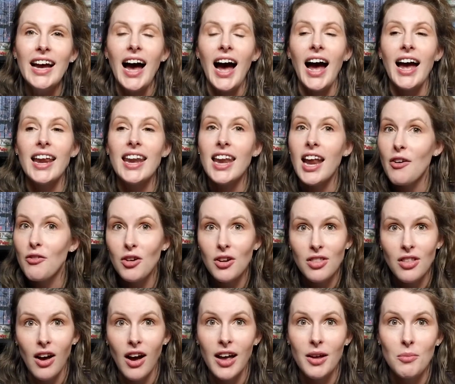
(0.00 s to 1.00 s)
I never
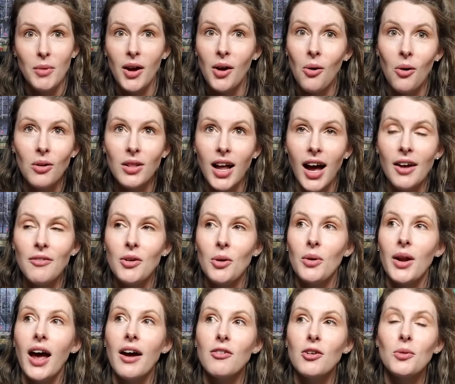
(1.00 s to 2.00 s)
thought in my whole life I
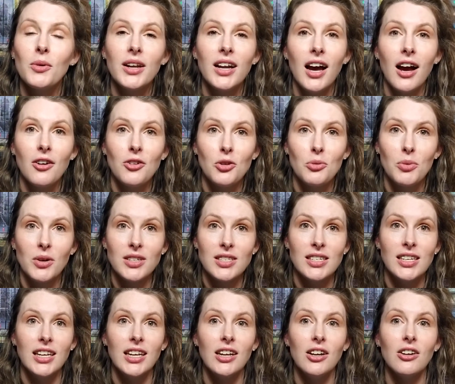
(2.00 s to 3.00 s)
would ever read 100 books
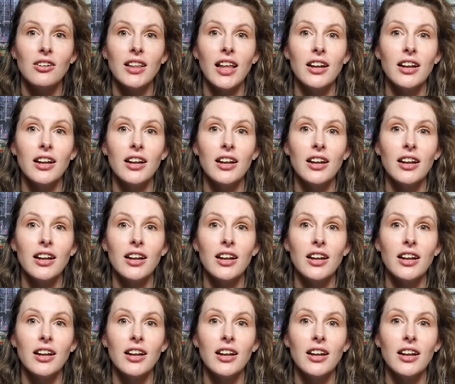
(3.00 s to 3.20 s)
in a year,